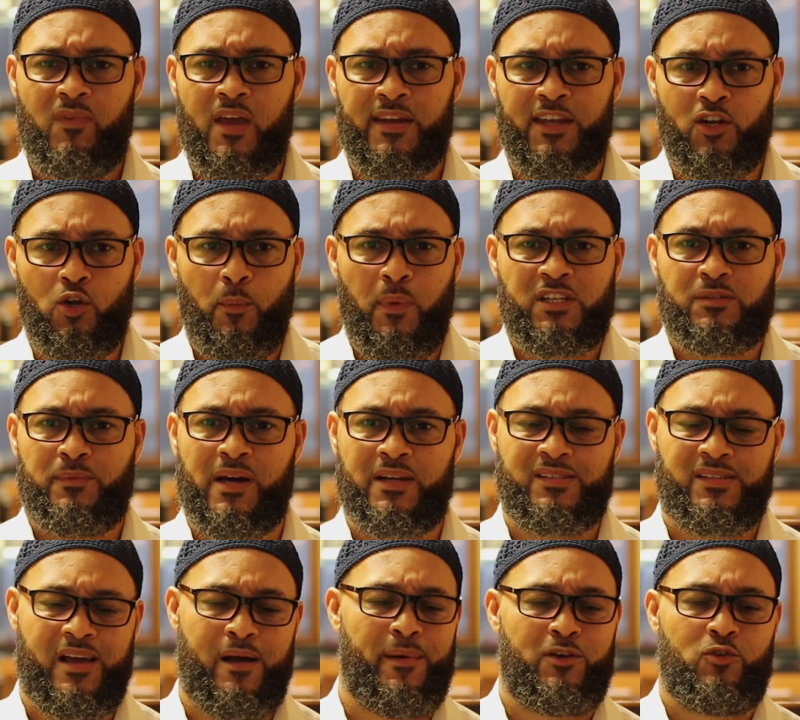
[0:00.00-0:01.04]
Didn't know much about
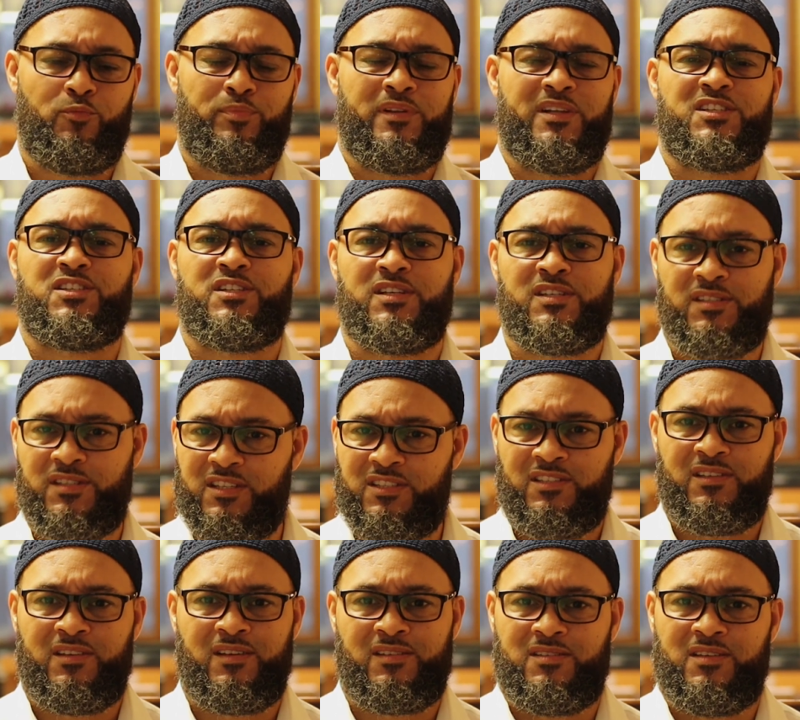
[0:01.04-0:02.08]
Islam. I knew polygyny
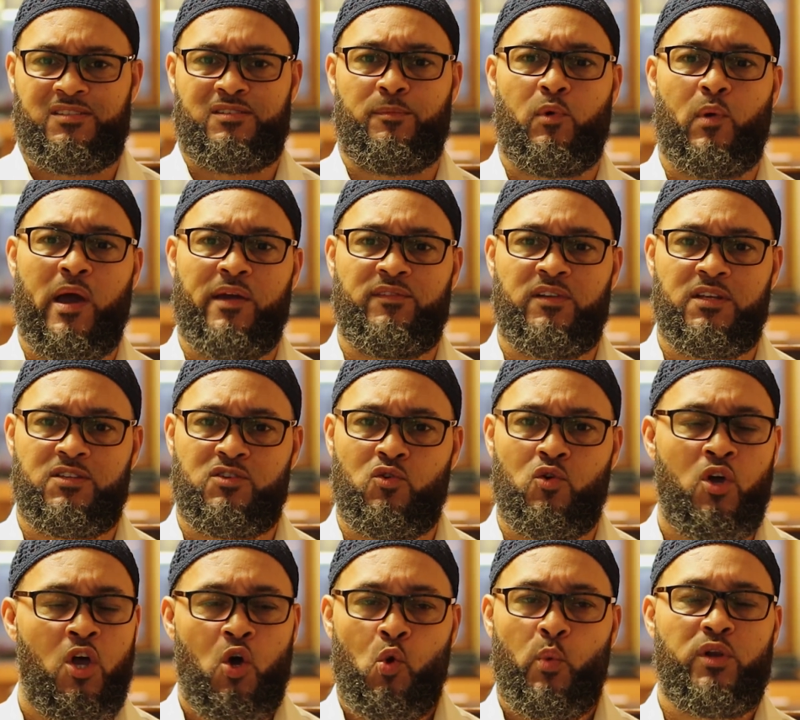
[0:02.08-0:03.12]
existed. My wife did
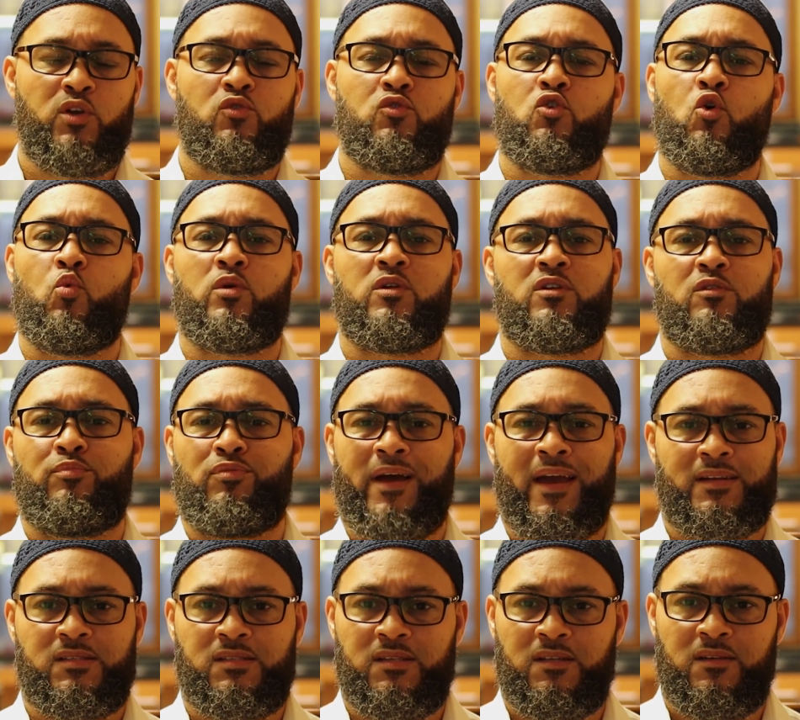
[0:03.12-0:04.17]
too. We knew no one who
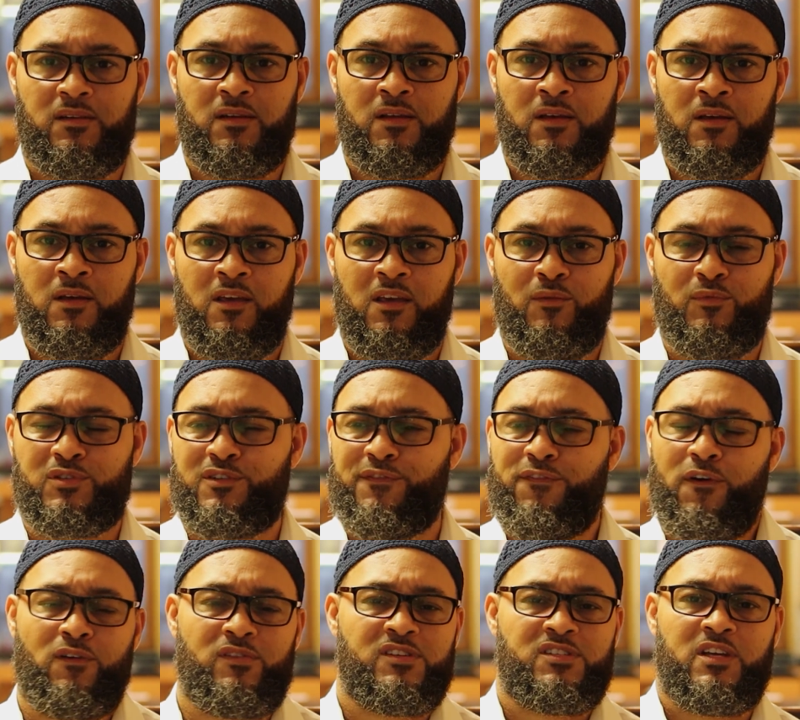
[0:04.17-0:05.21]
practiced it. It was the
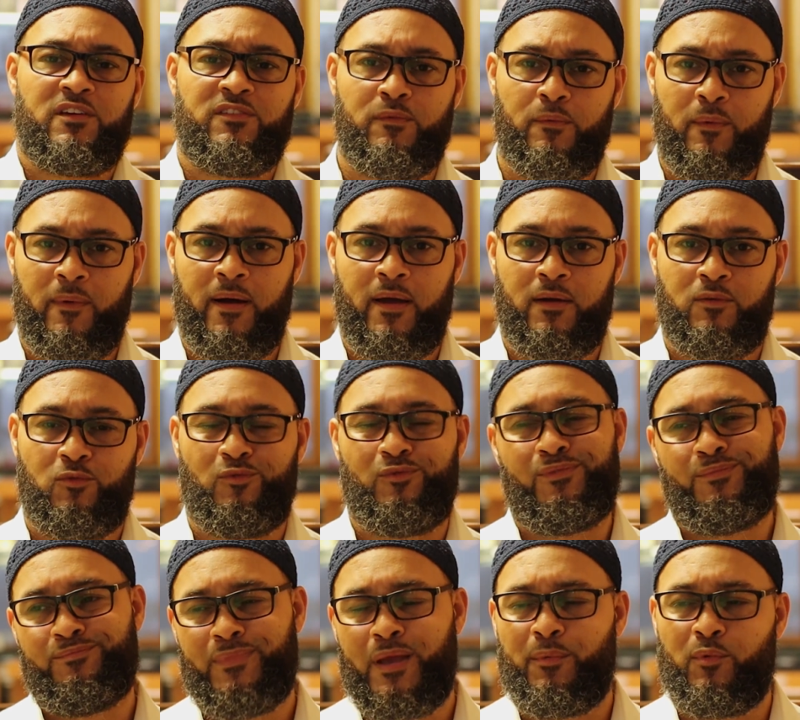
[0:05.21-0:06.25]
farthest thing from my mind.
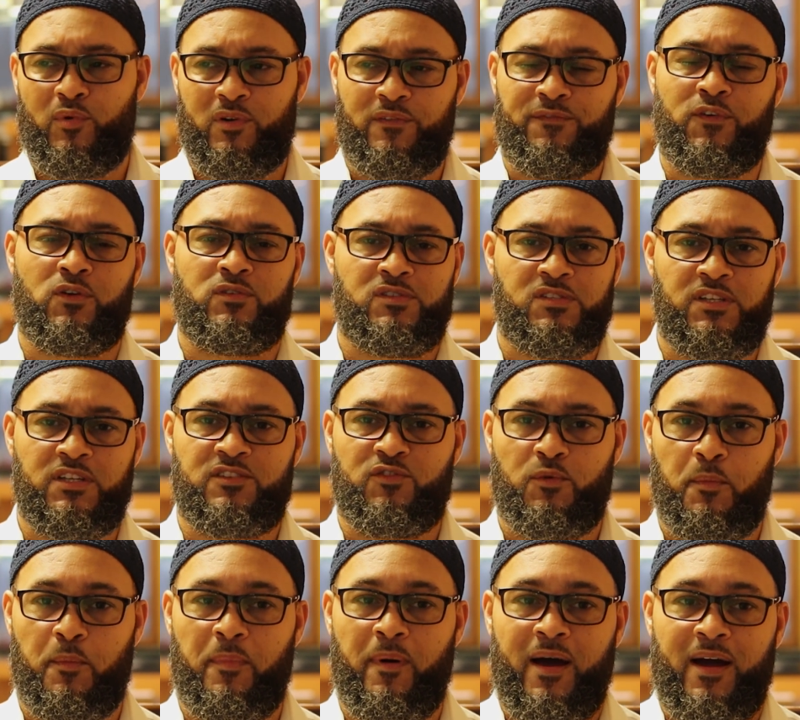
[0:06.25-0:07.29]
Well, maybe one of the farthest things
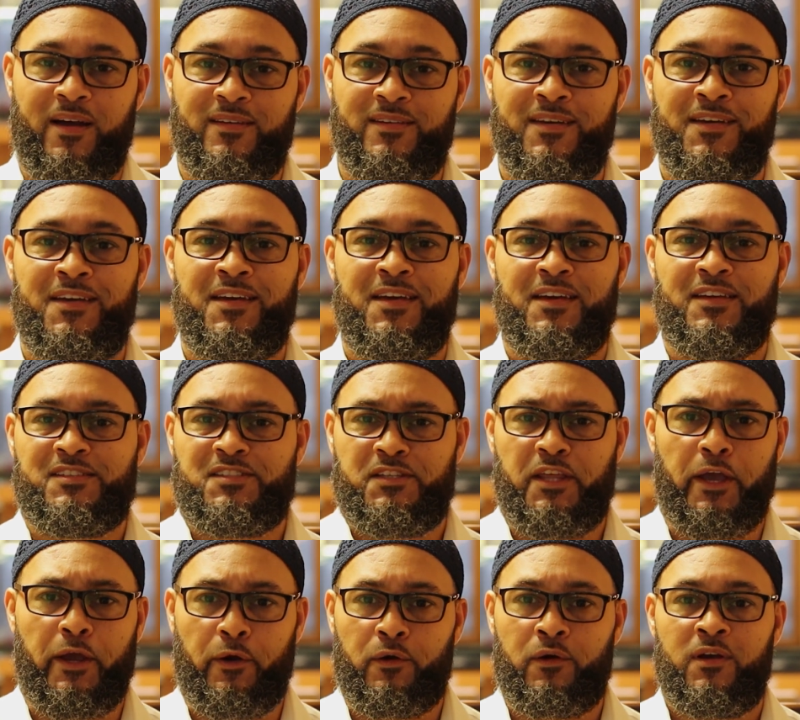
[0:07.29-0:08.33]
from my mind is
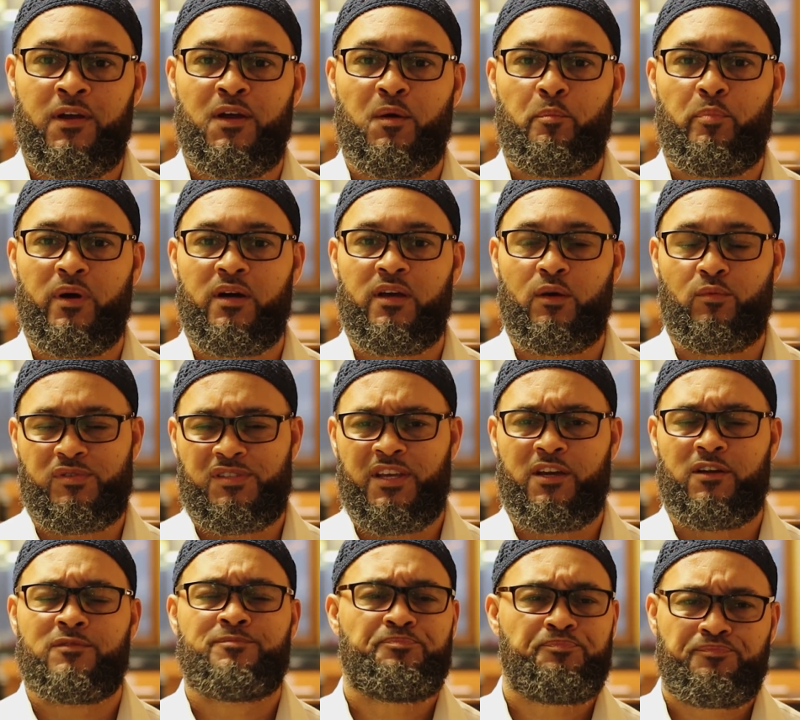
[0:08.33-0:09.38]
there. But it was
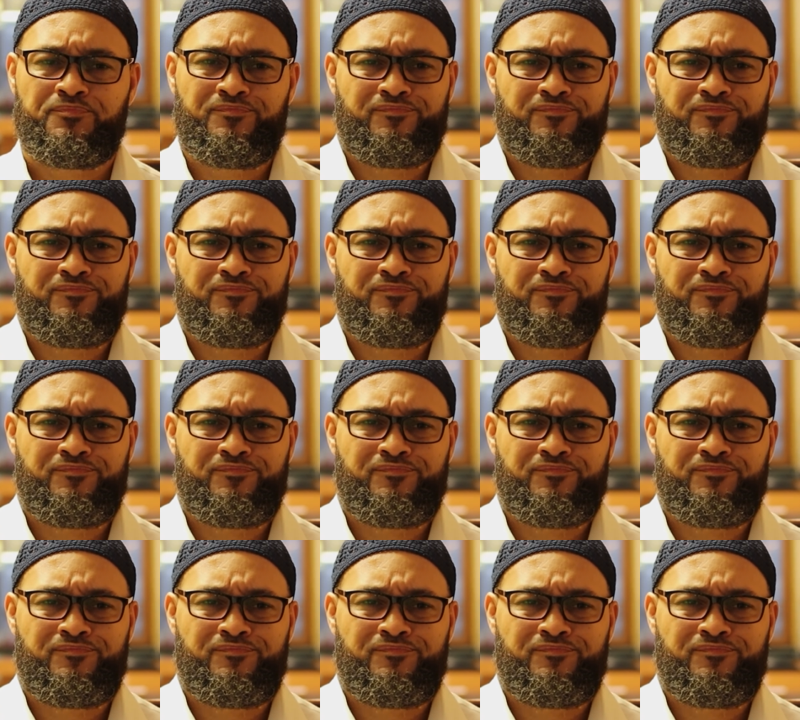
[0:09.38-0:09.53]
there.